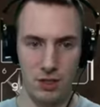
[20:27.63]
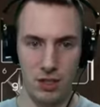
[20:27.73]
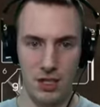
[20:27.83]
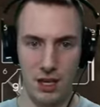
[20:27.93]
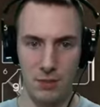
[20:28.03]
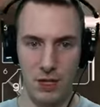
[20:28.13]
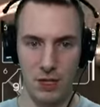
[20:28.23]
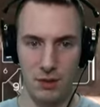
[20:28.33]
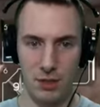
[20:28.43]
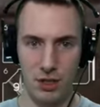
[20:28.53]
just can't be a
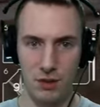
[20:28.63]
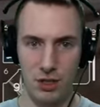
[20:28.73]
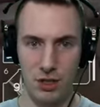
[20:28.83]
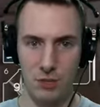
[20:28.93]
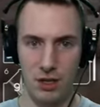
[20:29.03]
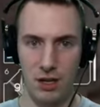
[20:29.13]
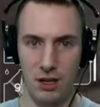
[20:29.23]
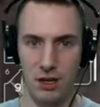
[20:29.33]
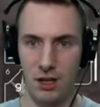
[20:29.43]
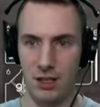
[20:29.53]
little bit too stupid here.
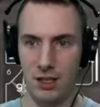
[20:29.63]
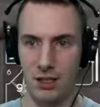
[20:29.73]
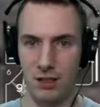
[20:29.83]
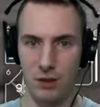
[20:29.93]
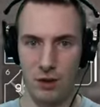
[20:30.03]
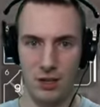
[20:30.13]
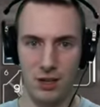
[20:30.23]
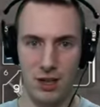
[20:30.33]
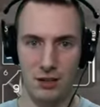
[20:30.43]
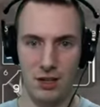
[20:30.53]
Need to focus
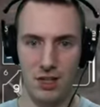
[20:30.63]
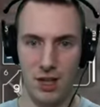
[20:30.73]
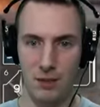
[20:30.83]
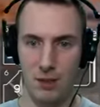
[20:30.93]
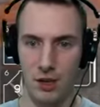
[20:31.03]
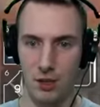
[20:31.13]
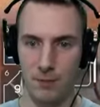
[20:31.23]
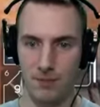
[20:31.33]
down this tower, though.